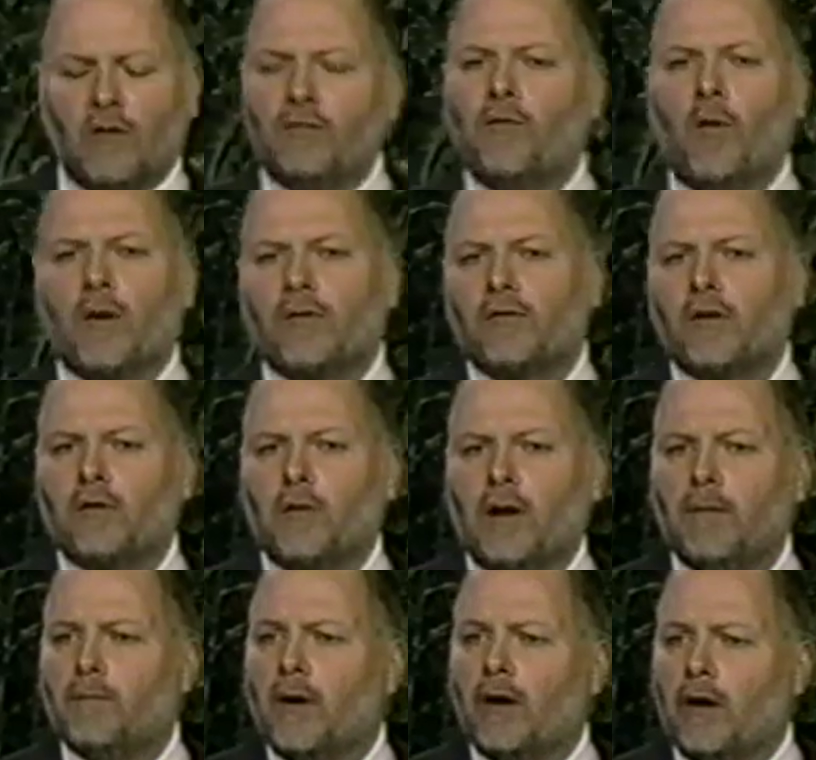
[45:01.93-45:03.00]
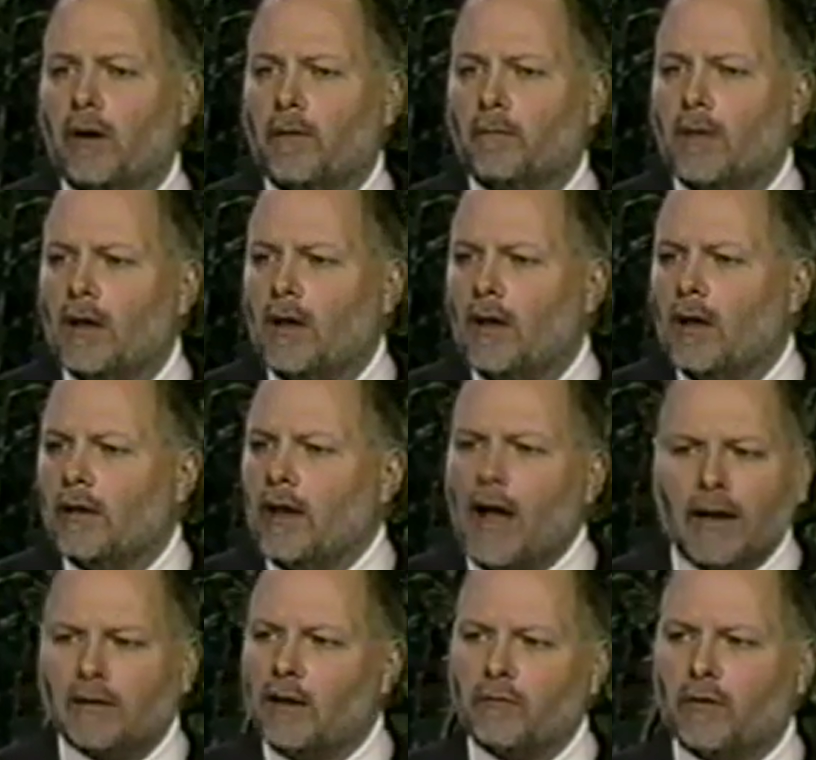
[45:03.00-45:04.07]
a 4th-degree burn.
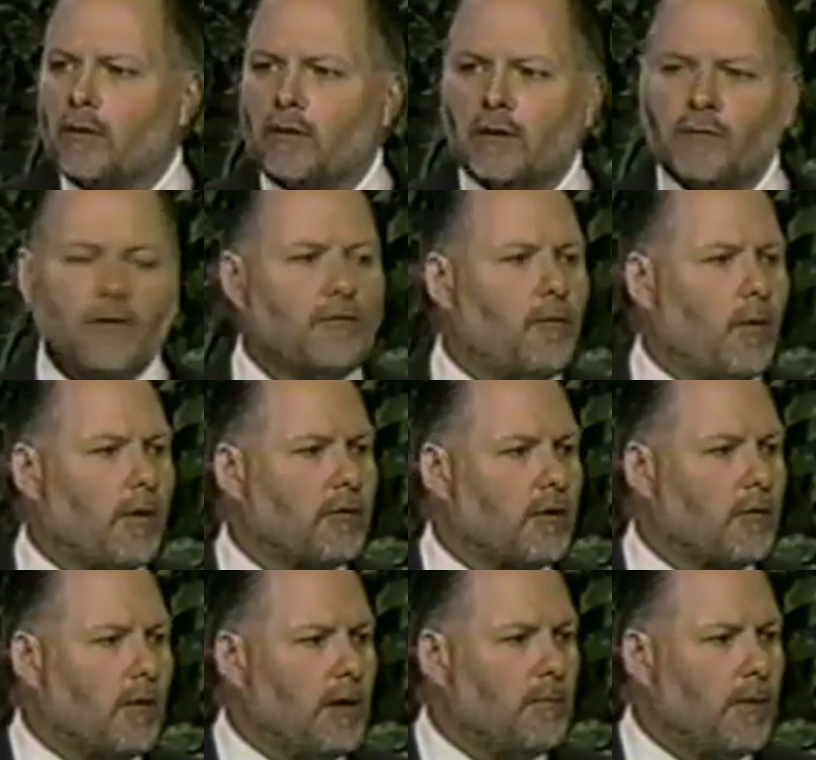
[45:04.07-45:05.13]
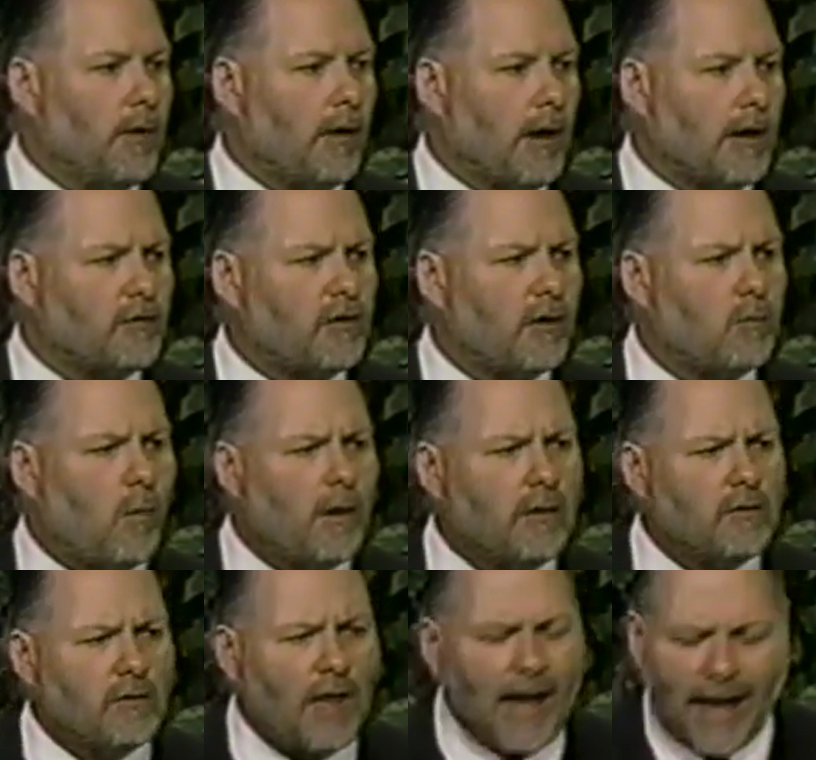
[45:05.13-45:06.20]
I had never heard of a 4th-degree burn. I said, what
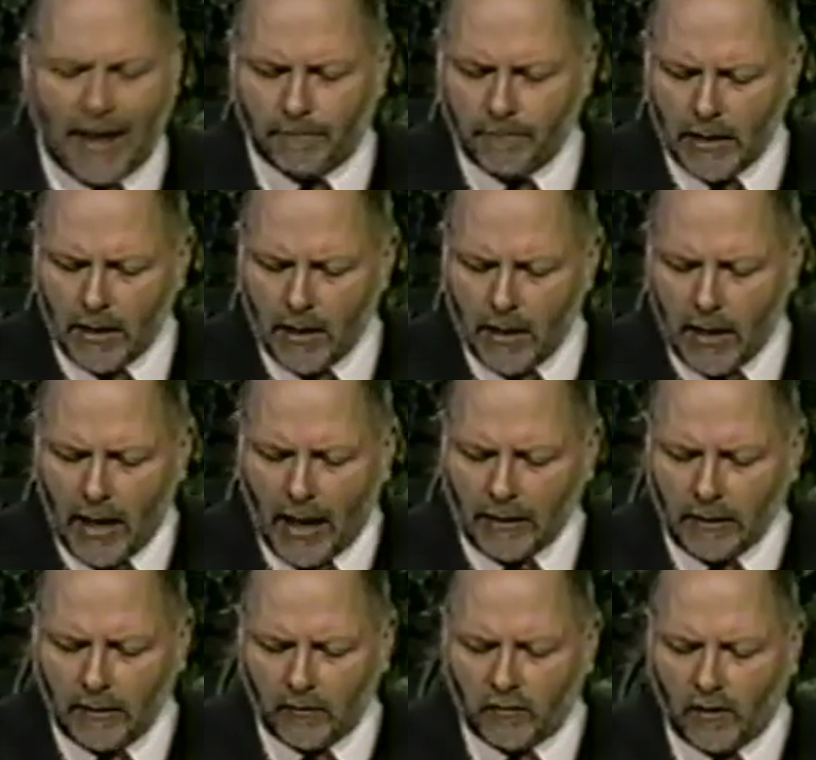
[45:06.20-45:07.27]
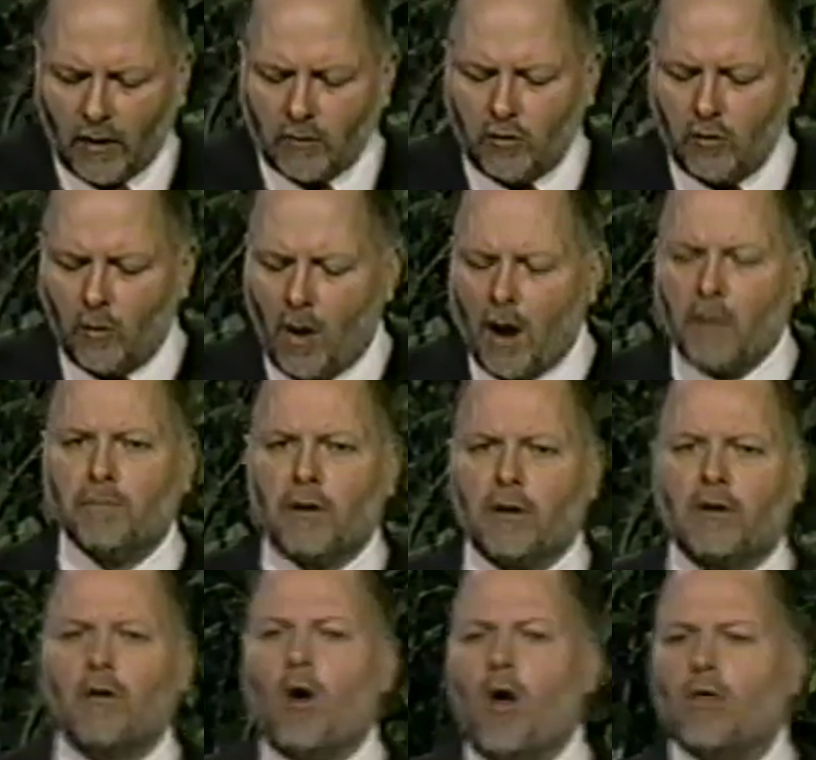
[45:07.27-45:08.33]
is that? And he said, you are
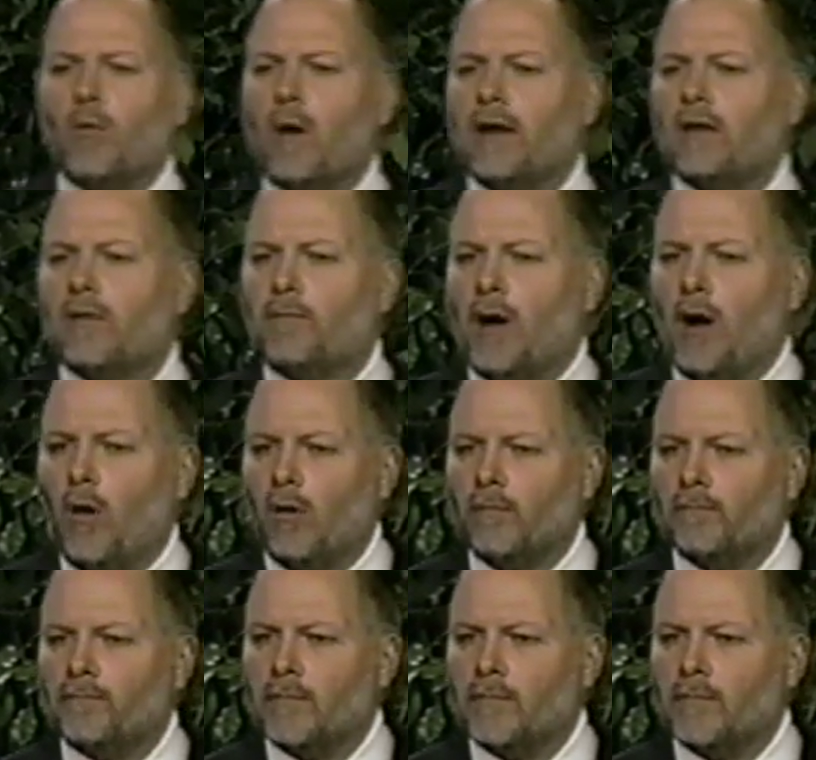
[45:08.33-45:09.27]
burnt all the way to the bone.